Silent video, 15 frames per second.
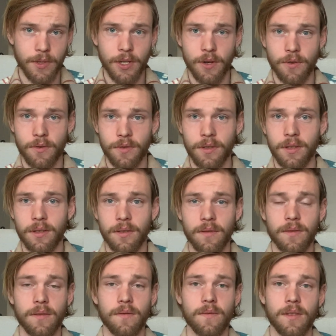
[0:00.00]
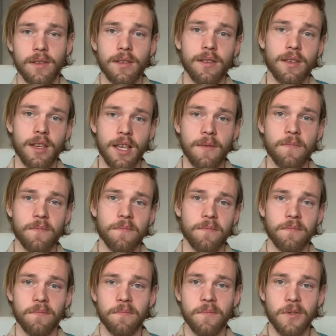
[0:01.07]
So keep
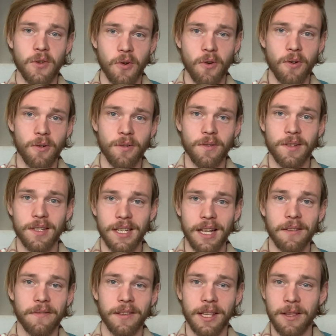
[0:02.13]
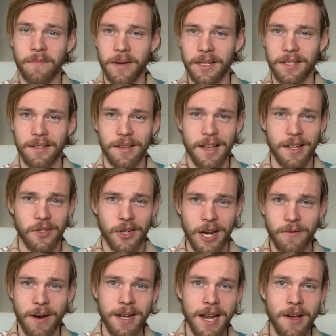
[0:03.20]
yourself a little bit in
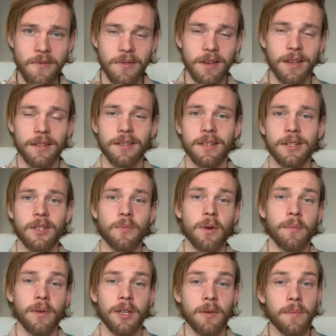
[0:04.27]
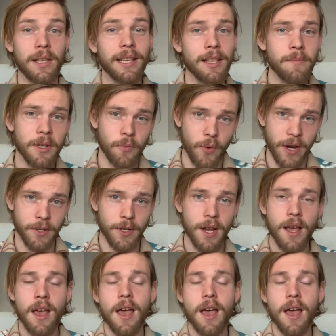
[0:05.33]
check right now, because this is probably going to be a little bit weird,